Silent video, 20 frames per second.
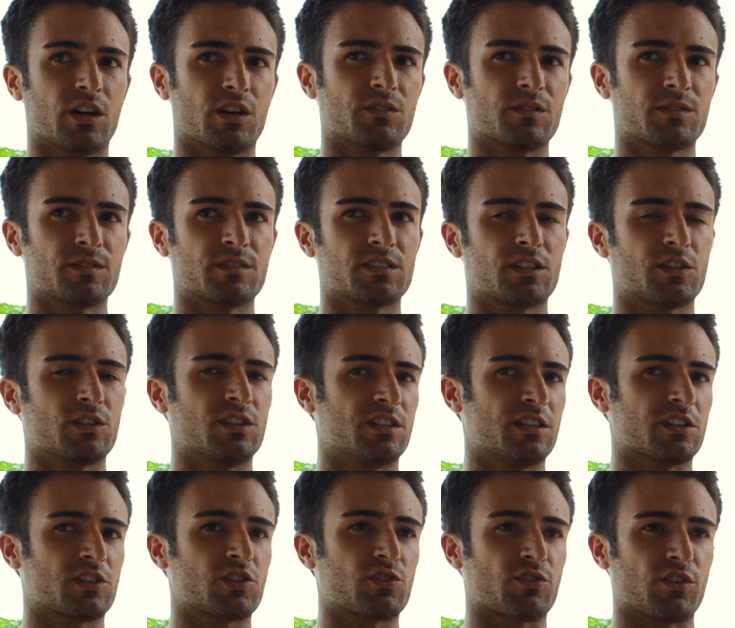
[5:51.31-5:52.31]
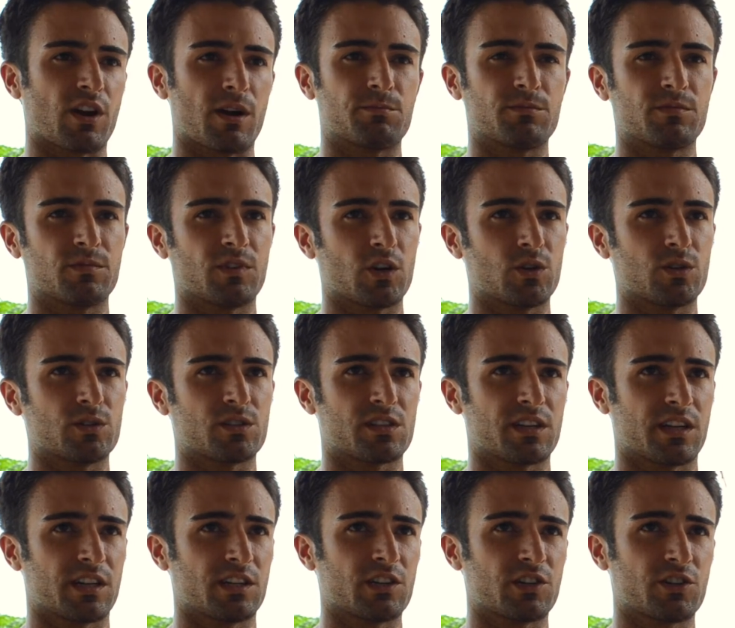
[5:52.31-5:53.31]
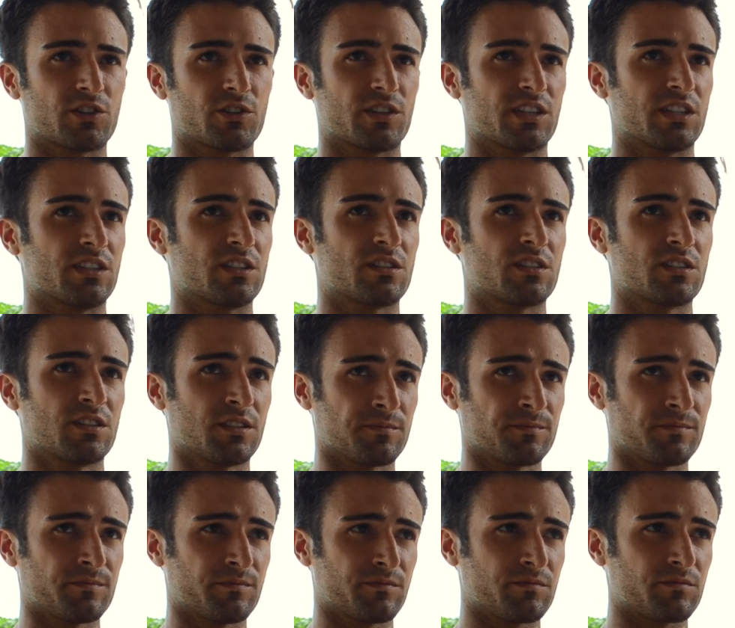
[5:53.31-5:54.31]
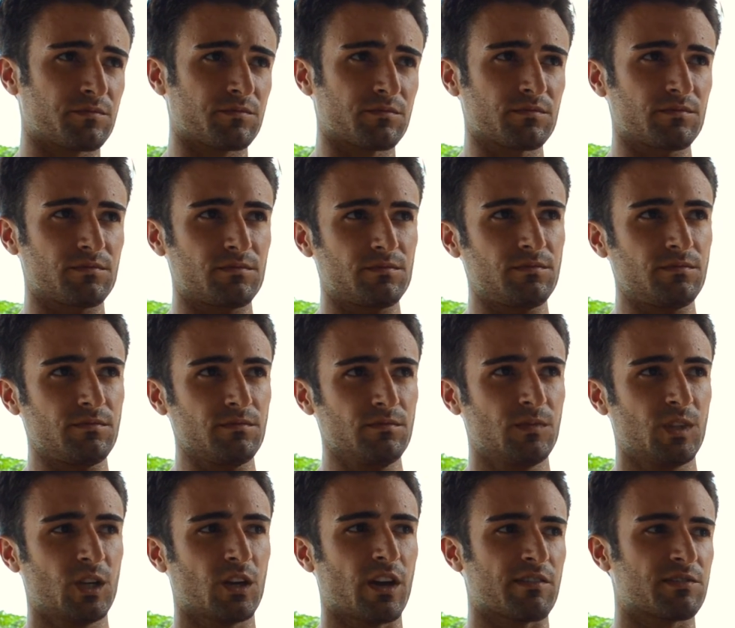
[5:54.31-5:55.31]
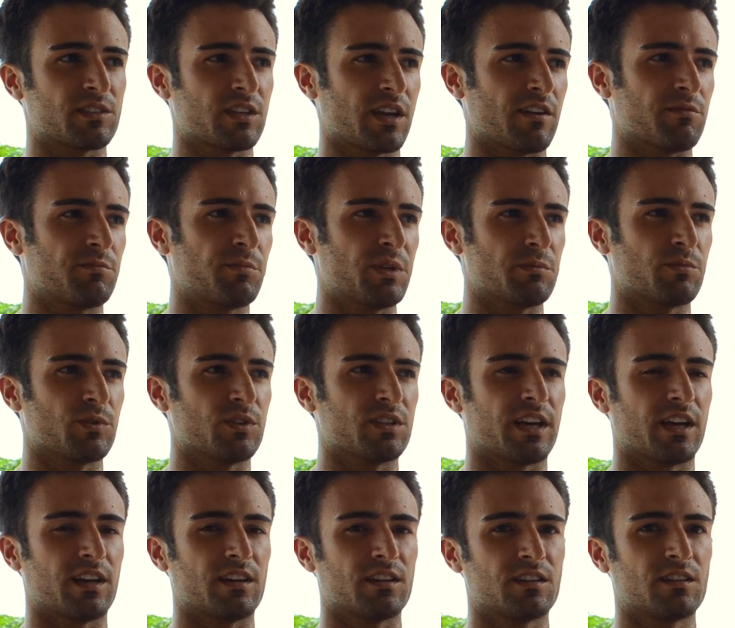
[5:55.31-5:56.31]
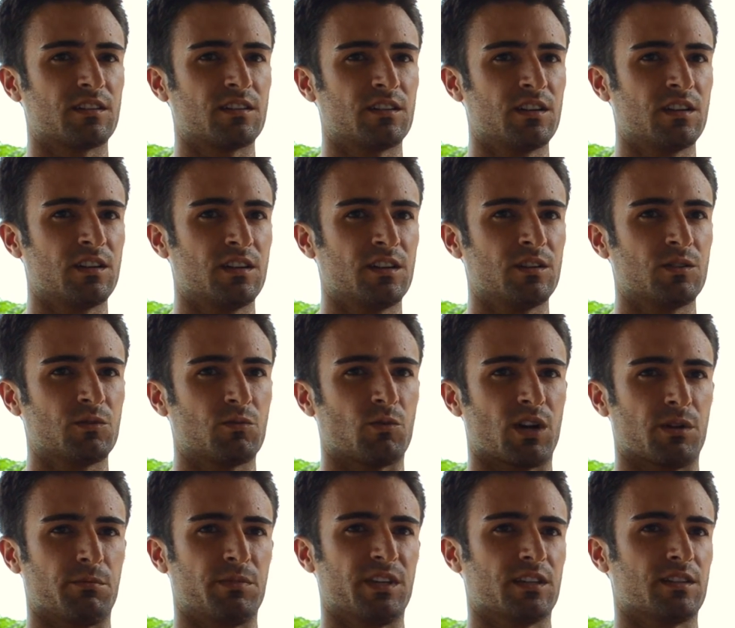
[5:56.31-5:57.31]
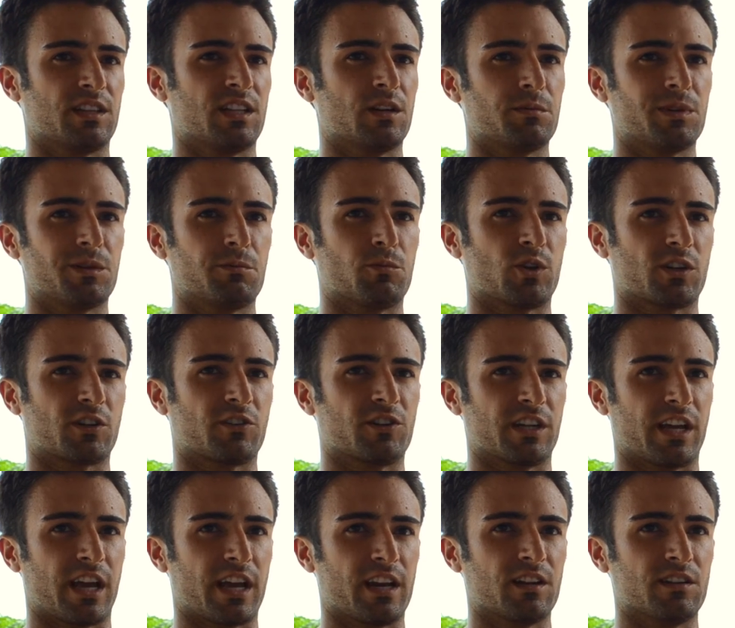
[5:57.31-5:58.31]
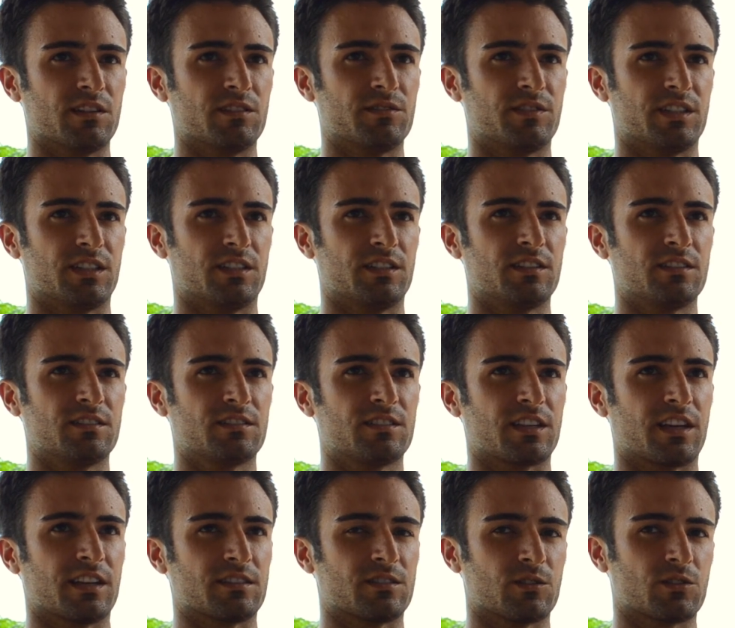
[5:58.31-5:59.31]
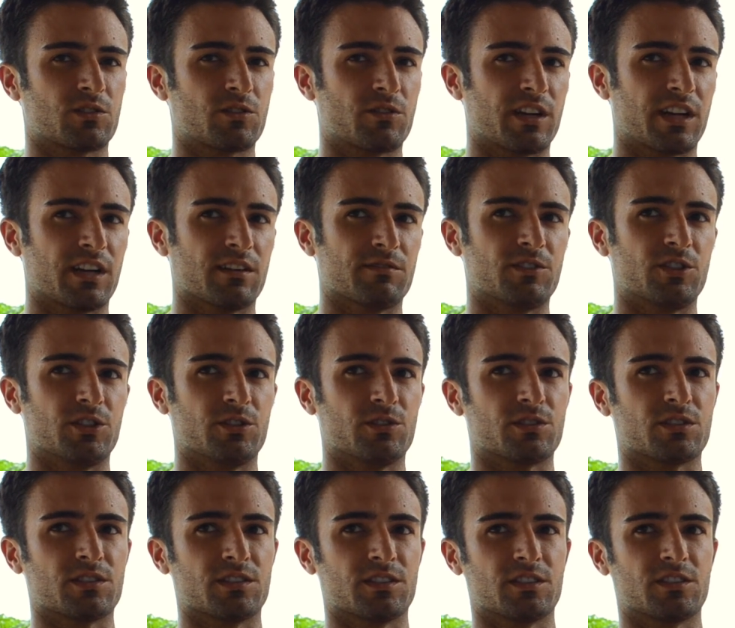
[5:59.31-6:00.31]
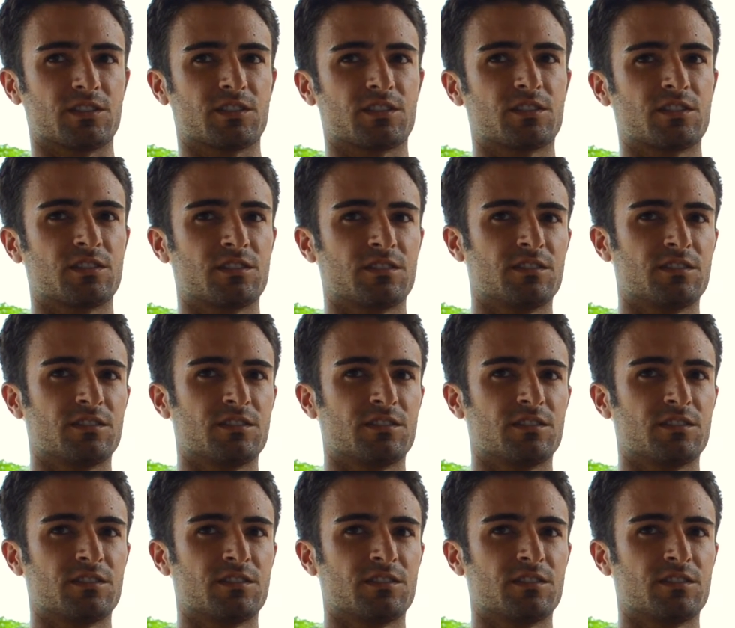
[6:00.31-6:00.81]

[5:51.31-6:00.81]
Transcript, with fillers: know, to disrupt those industries. You have to have people that want to be a little bit more creative and to get those creative juices,